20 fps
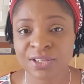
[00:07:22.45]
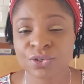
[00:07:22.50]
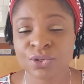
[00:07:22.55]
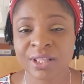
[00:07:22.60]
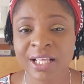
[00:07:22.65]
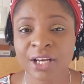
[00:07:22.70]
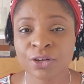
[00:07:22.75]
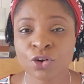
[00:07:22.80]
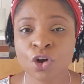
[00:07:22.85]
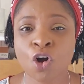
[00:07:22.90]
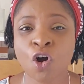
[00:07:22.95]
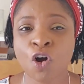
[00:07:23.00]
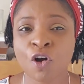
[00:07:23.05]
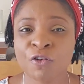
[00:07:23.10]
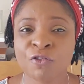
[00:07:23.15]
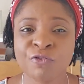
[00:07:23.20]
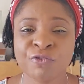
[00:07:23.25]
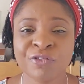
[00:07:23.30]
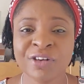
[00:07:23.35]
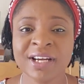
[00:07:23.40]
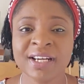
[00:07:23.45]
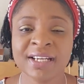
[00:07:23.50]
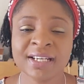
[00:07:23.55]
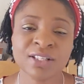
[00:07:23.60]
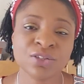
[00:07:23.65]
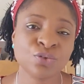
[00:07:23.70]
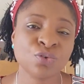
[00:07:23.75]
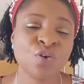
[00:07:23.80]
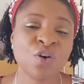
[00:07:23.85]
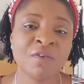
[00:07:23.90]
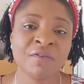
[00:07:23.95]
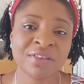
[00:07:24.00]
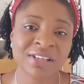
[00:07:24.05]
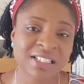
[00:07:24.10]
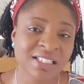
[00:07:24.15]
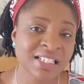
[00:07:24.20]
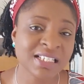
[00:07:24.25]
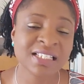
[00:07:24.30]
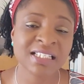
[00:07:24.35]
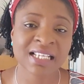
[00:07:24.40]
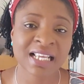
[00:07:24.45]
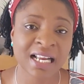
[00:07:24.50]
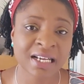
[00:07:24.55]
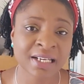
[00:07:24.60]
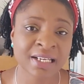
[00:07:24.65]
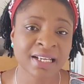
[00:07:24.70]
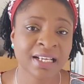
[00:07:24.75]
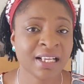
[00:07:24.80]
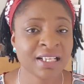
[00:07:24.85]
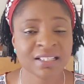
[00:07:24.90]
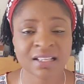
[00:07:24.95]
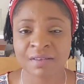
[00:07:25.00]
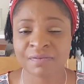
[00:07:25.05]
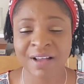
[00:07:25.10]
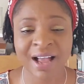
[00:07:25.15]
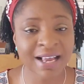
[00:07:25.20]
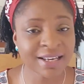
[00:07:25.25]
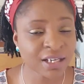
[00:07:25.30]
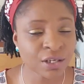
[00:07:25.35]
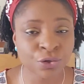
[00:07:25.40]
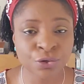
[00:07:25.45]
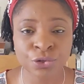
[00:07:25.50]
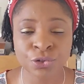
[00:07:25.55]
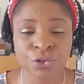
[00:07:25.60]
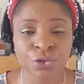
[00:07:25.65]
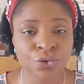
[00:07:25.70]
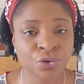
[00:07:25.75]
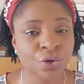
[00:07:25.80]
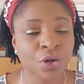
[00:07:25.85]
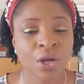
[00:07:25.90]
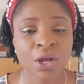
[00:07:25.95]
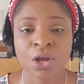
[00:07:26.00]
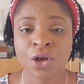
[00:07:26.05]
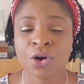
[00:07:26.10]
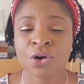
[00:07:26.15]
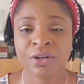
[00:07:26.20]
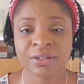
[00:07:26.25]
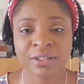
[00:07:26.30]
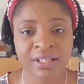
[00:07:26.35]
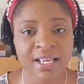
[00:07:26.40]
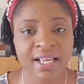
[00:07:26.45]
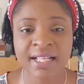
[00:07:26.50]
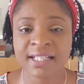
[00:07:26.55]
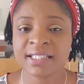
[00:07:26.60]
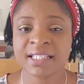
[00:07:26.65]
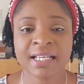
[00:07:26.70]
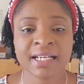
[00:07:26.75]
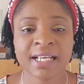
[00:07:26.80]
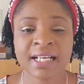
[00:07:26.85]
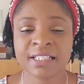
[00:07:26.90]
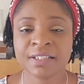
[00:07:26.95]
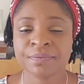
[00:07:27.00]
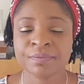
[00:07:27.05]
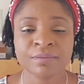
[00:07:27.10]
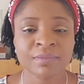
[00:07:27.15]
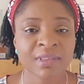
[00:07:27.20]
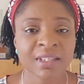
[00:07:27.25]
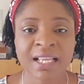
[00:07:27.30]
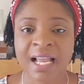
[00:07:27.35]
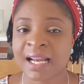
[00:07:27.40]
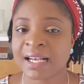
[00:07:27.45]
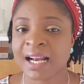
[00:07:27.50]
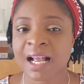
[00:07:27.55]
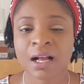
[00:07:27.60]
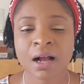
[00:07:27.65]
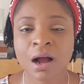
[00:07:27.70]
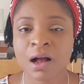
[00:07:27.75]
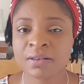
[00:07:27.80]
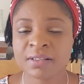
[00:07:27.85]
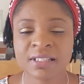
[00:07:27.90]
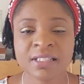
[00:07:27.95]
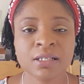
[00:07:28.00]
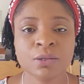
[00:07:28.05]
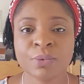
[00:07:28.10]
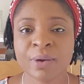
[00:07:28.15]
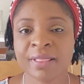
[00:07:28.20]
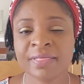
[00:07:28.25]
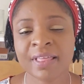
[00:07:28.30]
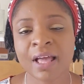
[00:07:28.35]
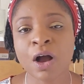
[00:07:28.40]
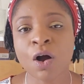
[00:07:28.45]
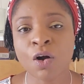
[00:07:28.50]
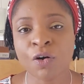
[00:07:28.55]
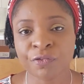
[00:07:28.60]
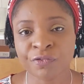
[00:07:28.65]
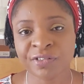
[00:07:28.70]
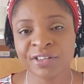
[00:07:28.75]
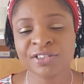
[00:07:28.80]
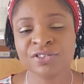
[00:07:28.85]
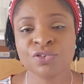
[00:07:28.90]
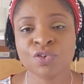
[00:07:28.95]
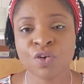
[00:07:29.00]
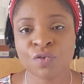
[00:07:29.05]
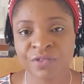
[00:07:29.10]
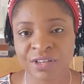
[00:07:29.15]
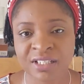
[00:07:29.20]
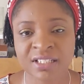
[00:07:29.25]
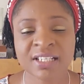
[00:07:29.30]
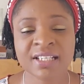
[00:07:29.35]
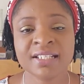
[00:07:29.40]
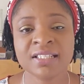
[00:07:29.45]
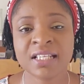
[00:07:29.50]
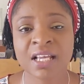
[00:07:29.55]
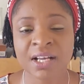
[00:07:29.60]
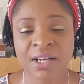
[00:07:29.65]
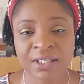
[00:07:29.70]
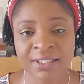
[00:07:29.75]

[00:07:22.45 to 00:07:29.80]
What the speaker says: So they're not offering it to overseas candidates, because I've had a good look on the internet and I can't see where they're offering to overseas.